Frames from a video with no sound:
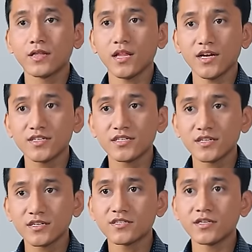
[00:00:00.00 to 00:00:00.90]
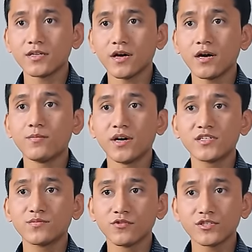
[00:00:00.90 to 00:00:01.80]
Lies and deceit are
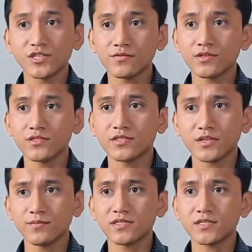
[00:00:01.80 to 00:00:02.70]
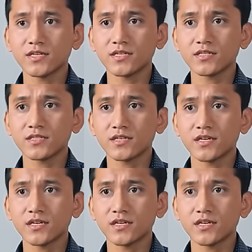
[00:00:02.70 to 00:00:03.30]
much more serious than mistakes,